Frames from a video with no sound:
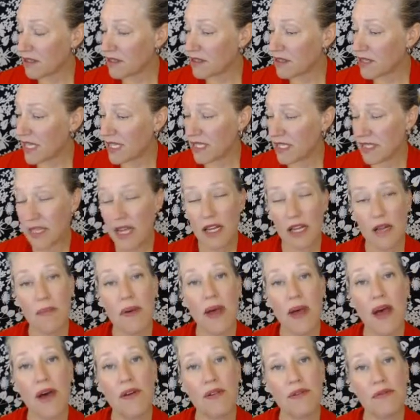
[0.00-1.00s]
Let's talk
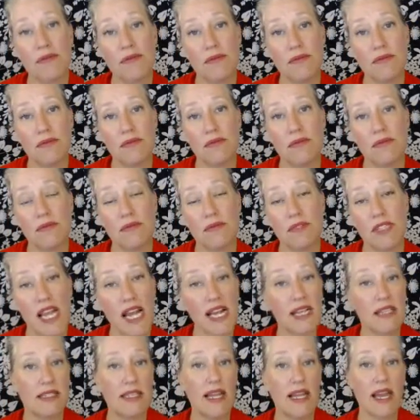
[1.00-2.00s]
about the
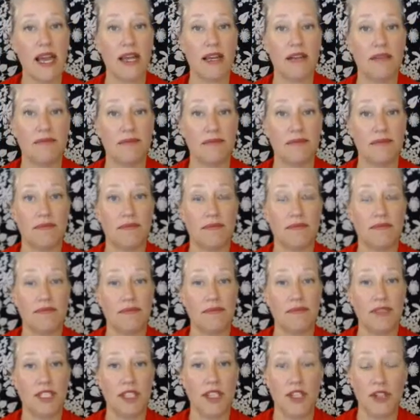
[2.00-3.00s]
next day.
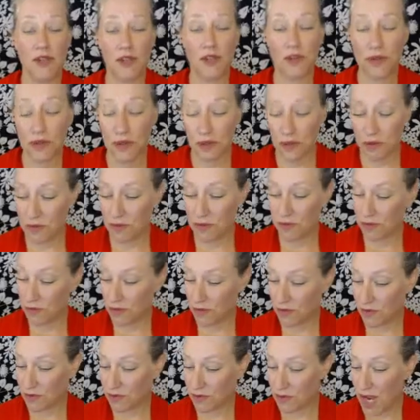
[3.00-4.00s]
So you
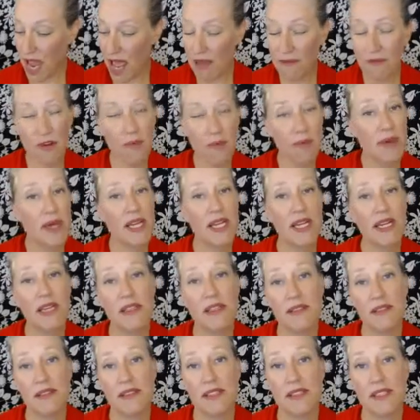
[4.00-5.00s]
have your
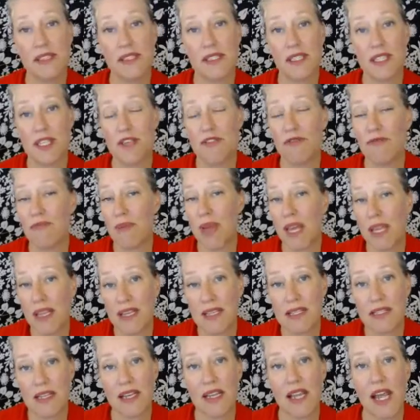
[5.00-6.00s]
buddy, you've made
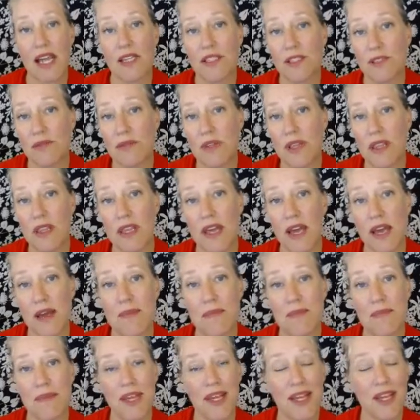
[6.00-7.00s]
this connection with
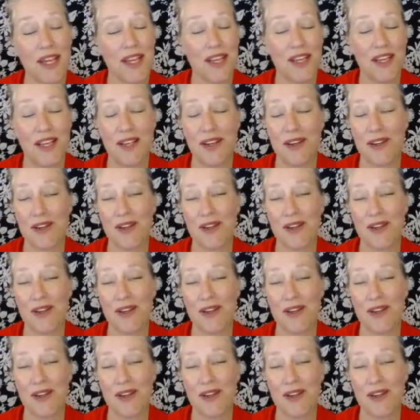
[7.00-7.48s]
them, you're